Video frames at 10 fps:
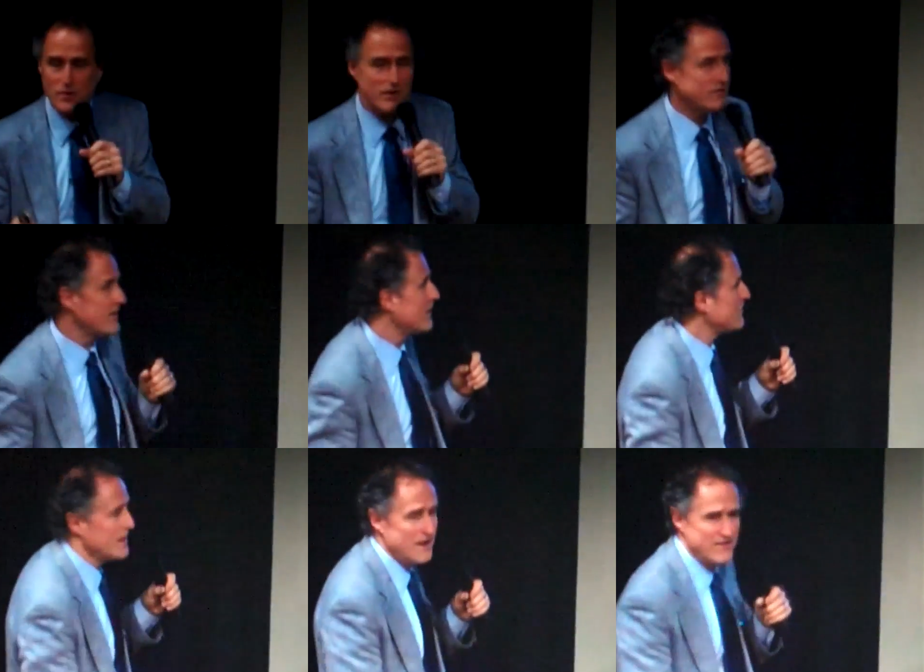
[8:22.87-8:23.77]
is the
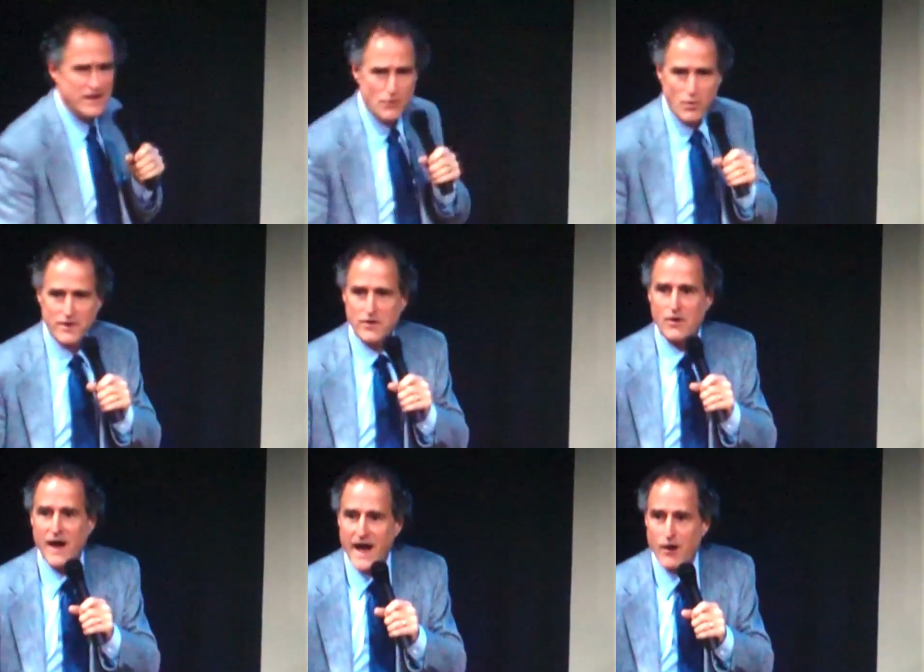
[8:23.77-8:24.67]
do-it-yourself, then you
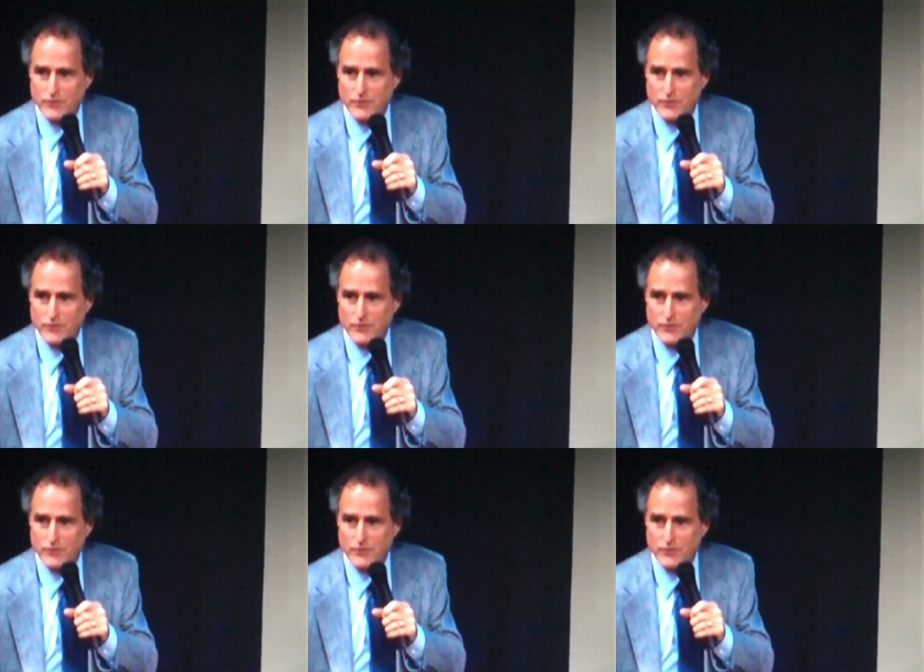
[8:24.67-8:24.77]
want to know